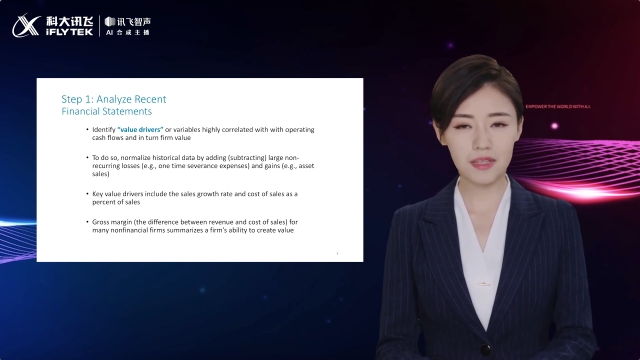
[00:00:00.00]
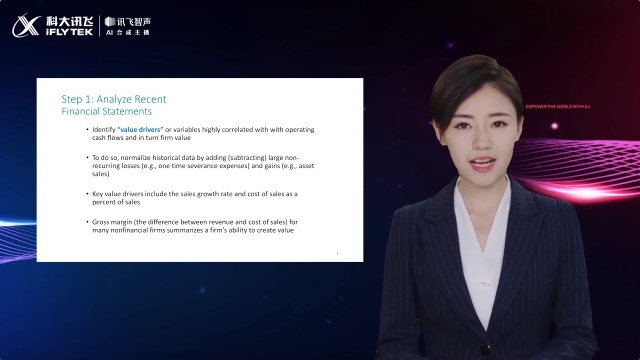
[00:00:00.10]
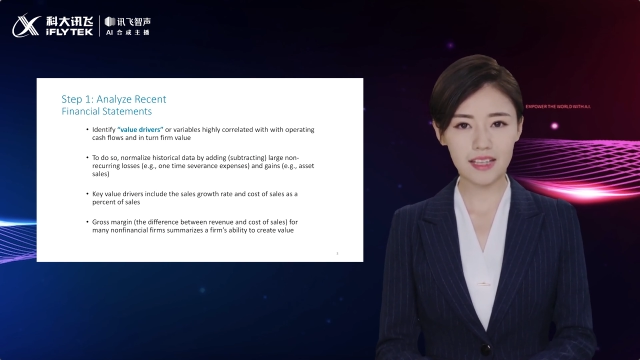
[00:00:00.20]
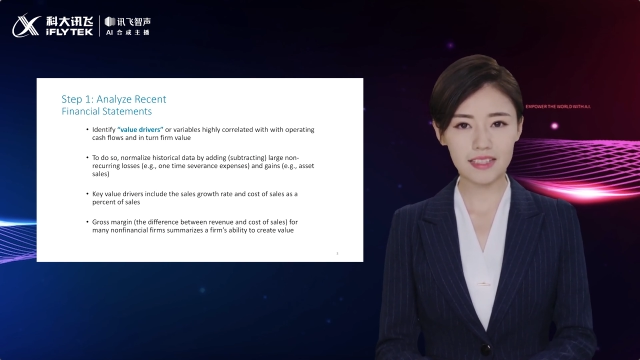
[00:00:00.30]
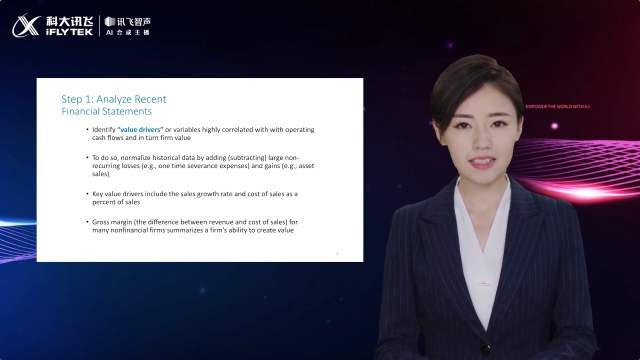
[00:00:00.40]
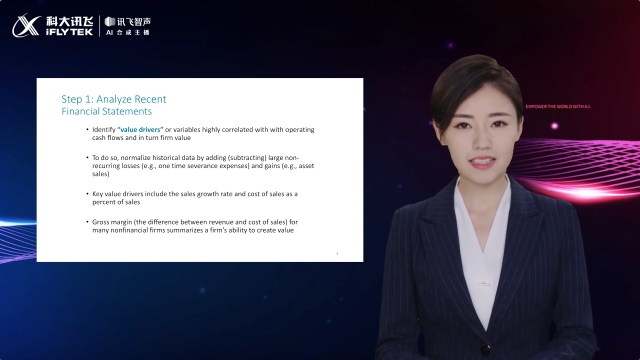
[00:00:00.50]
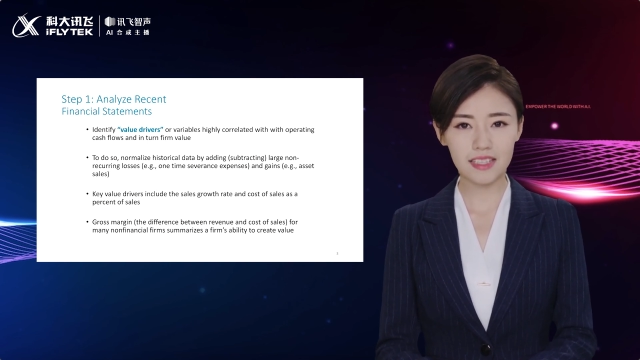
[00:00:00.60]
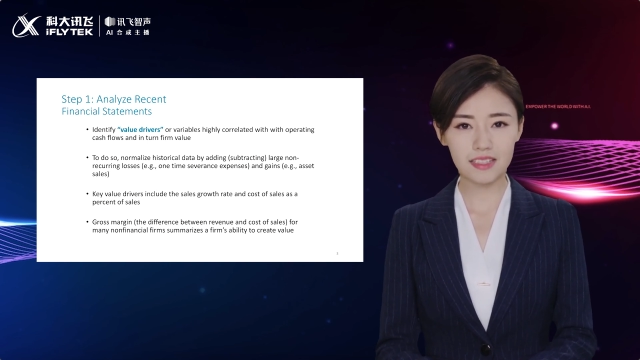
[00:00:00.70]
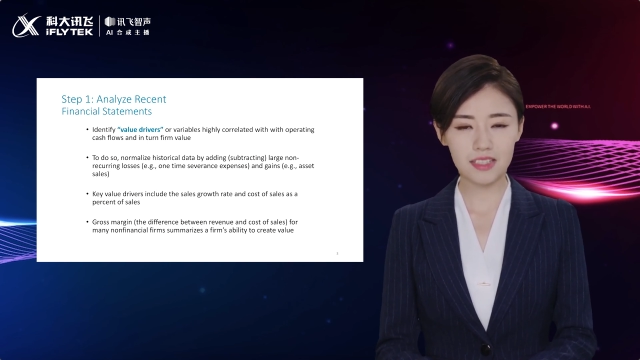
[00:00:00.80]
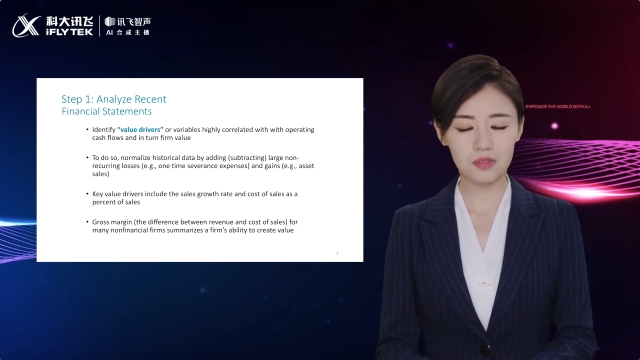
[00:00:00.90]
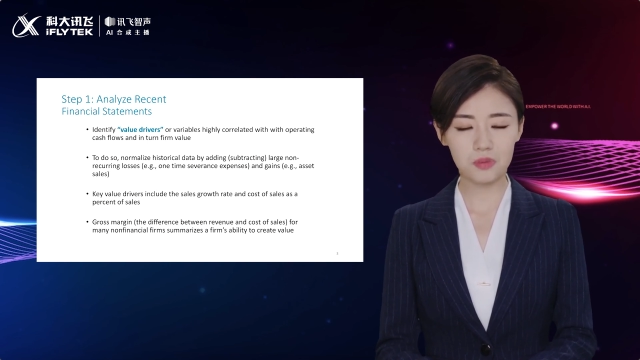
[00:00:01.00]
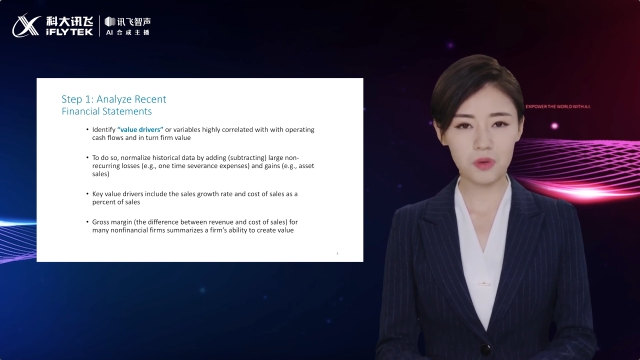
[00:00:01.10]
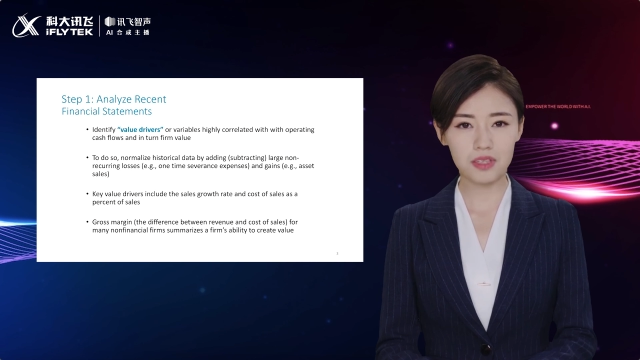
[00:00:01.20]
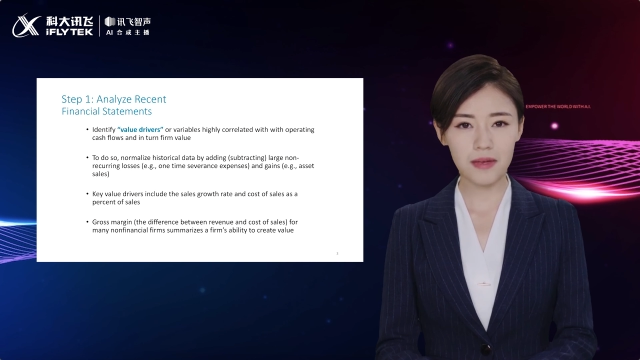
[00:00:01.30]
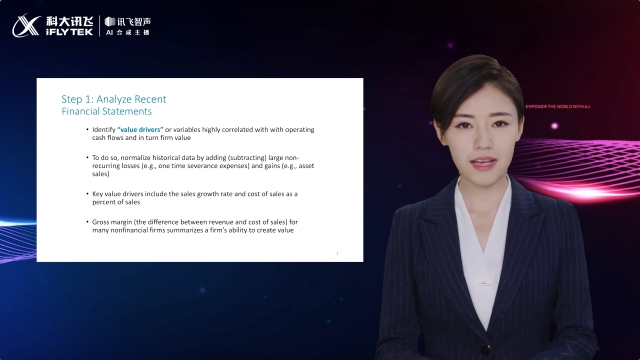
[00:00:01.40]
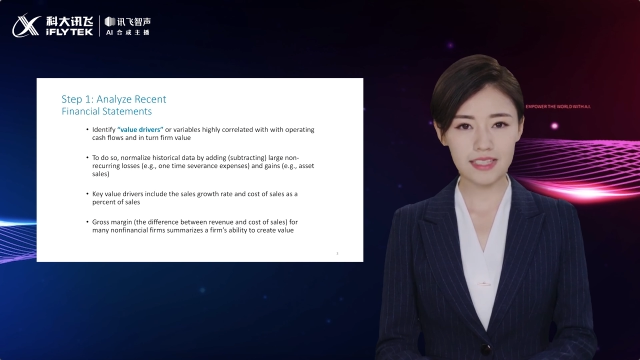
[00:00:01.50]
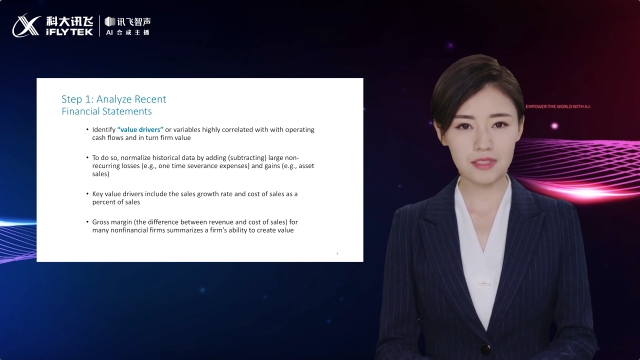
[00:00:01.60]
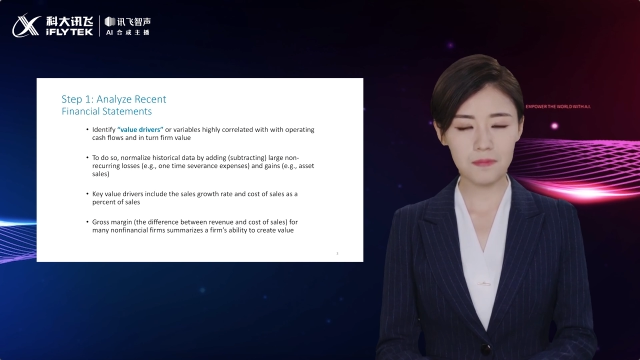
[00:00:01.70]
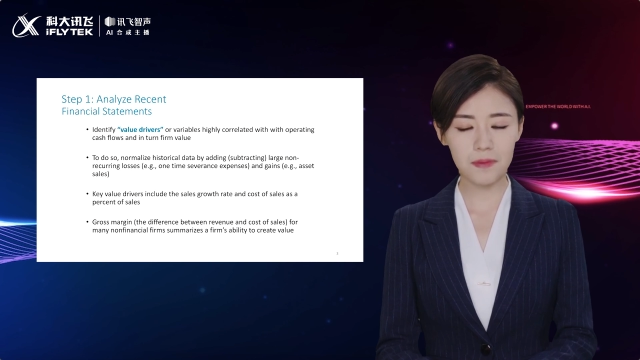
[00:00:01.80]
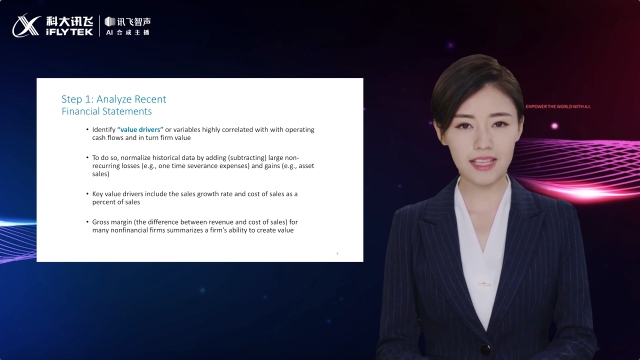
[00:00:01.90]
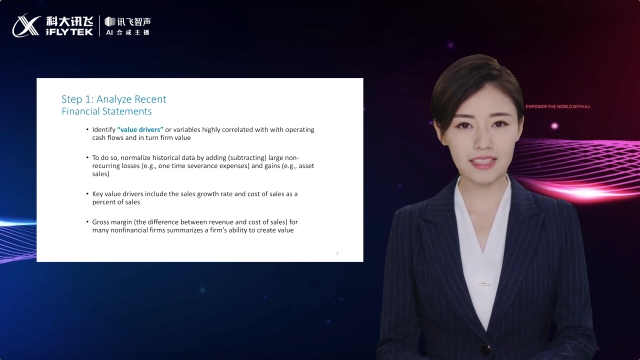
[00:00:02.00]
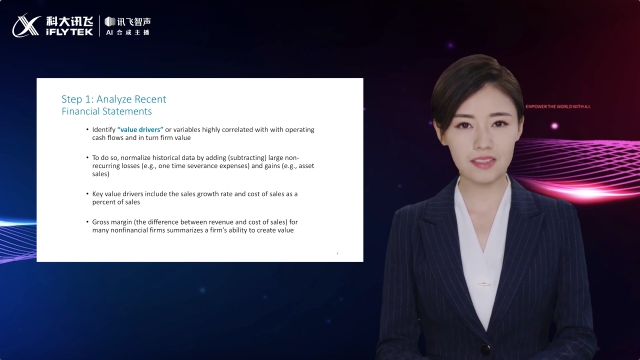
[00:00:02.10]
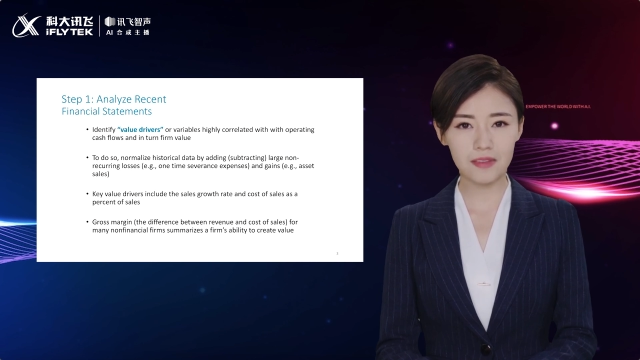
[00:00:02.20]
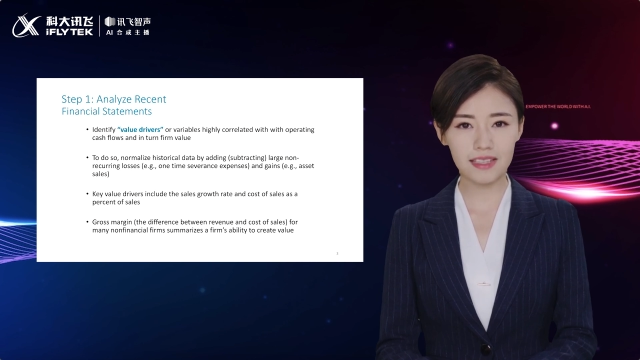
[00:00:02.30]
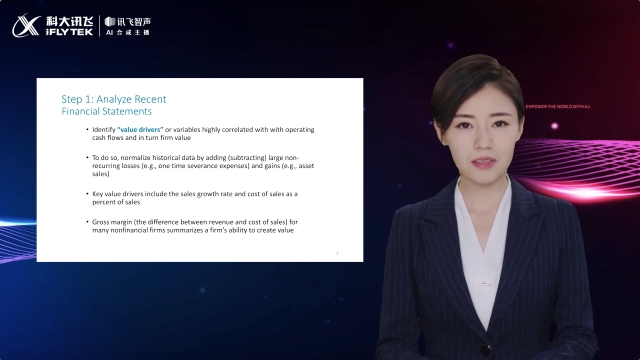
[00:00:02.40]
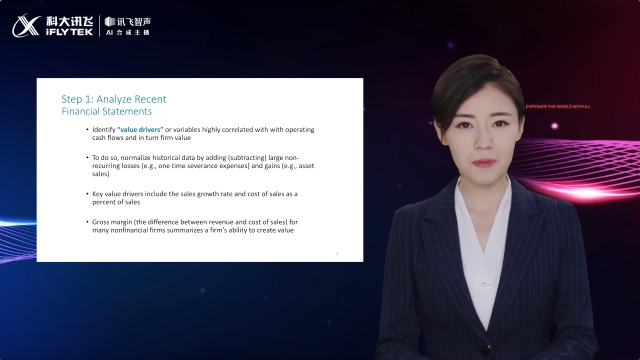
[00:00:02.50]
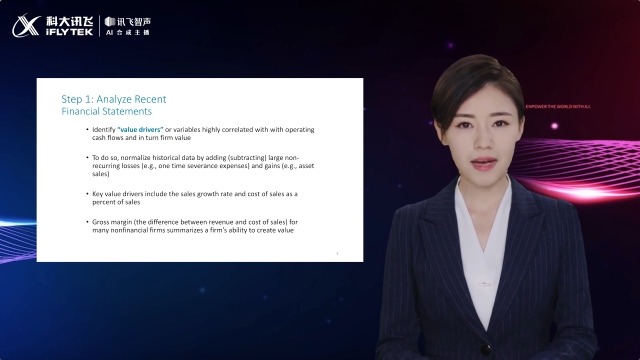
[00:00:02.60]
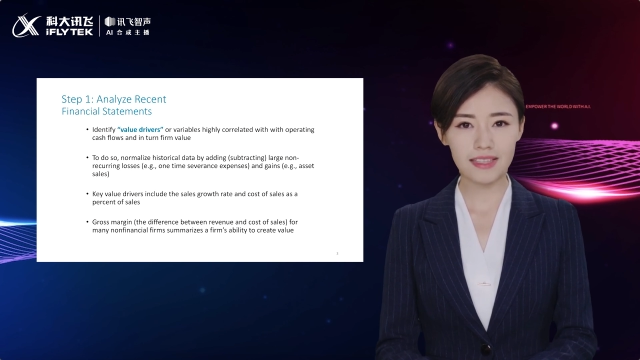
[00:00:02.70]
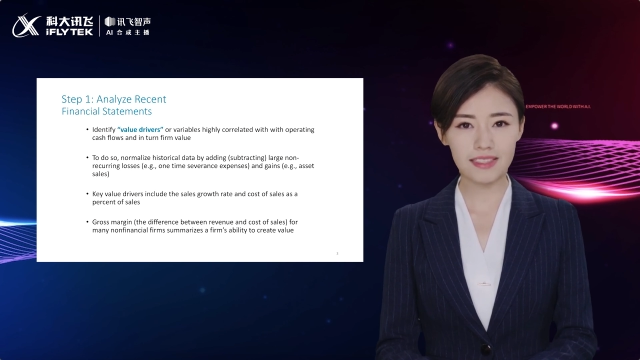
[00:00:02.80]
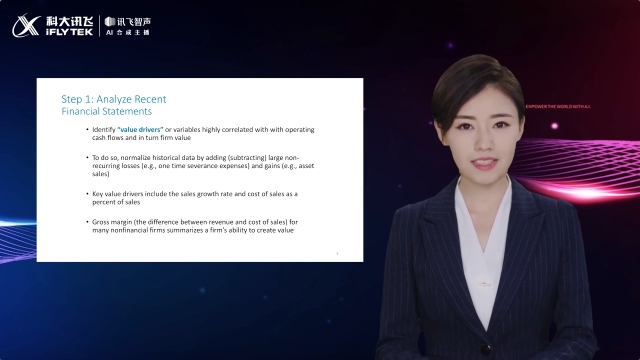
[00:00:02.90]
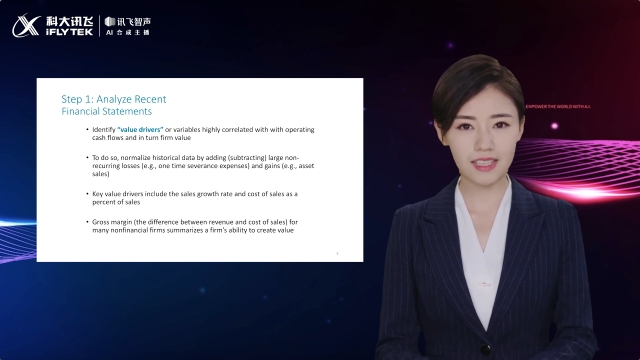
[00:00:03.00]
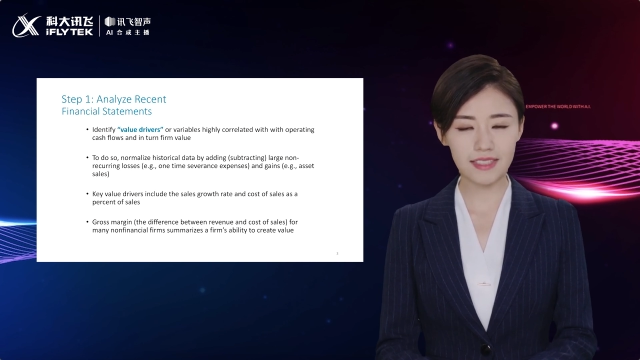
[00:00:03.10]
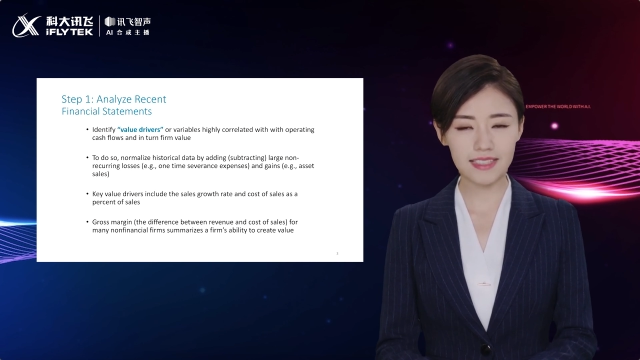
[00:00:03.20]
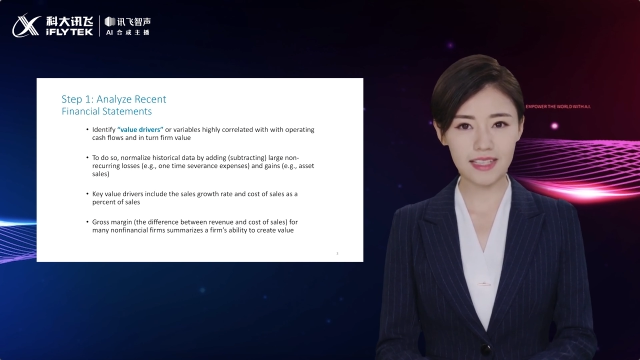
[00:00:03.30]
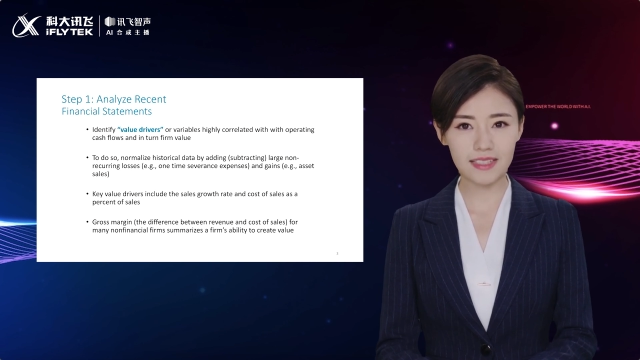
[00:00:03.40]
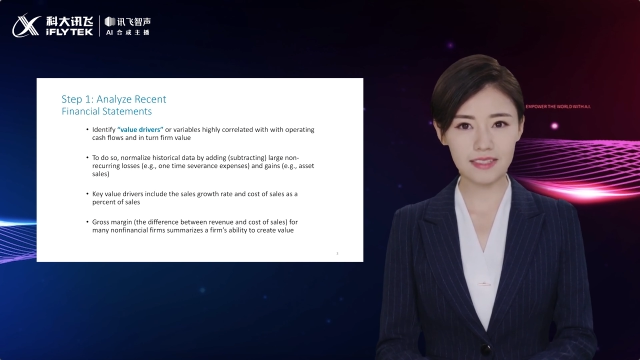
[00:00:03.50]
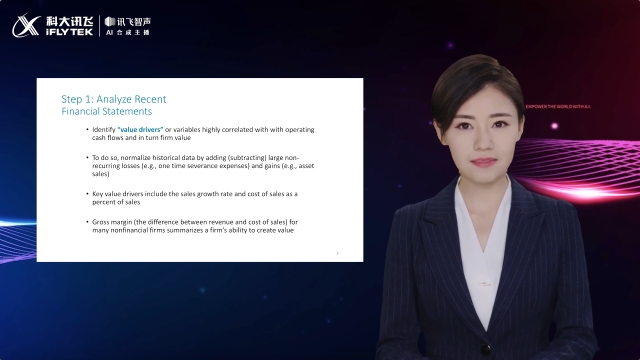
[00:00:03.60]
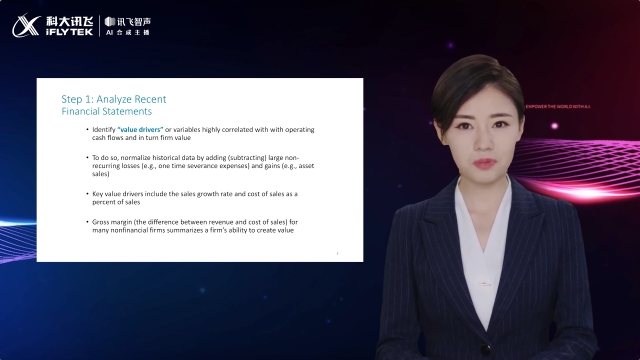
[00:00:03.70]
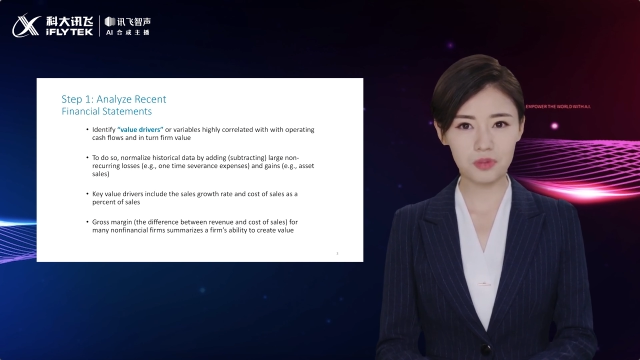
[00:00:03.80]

because this is just one-off item, and even in the past analysis,